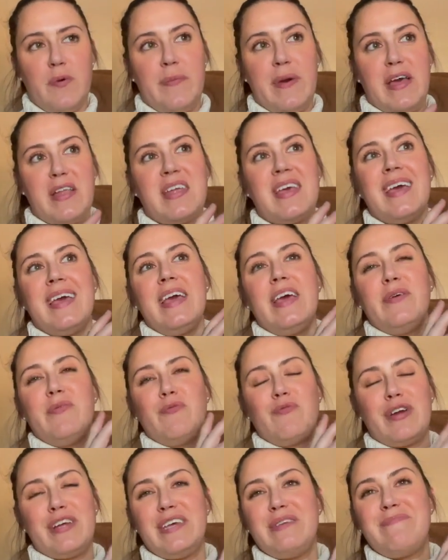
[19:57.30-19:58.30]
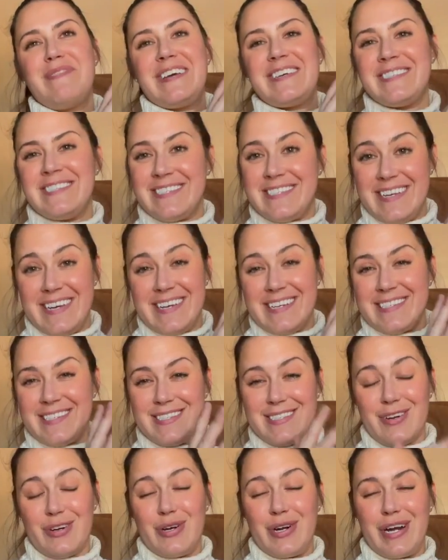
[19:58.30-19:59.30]
but really big
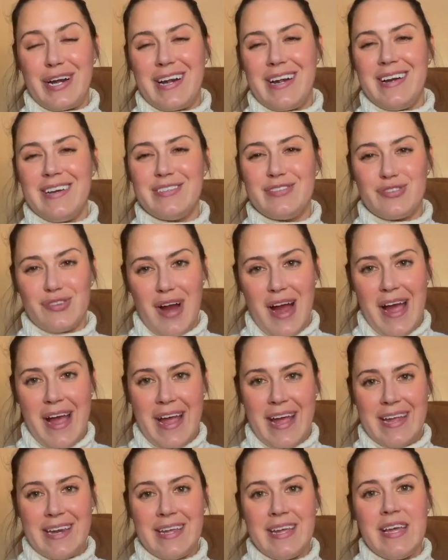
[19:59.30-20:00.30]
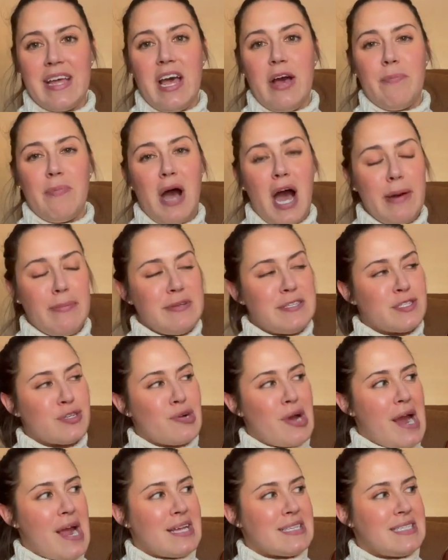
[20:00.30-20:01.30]
sticks or dried pampas
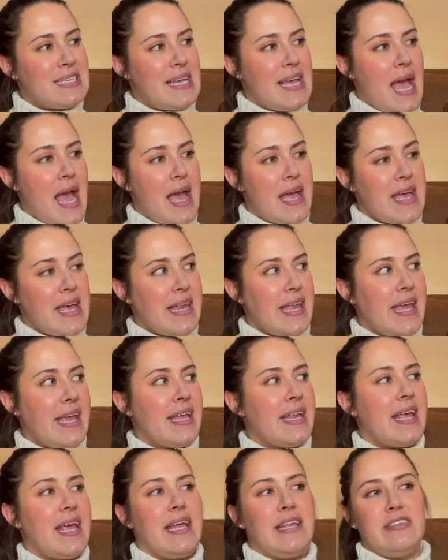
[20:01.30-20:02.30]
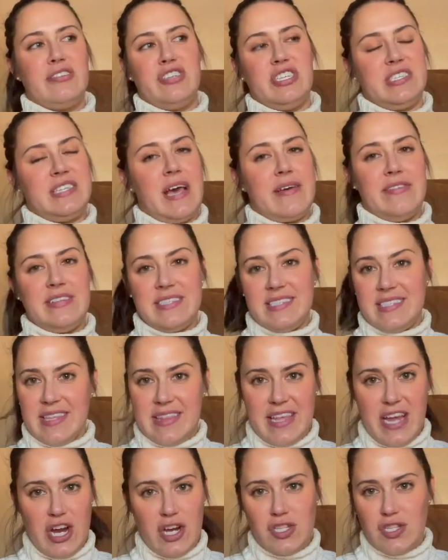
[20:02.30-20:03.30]
grass in it and just have it sit
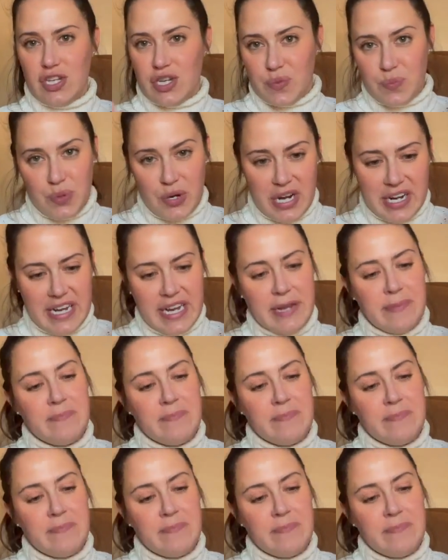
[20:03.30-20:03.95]
there and look pretty.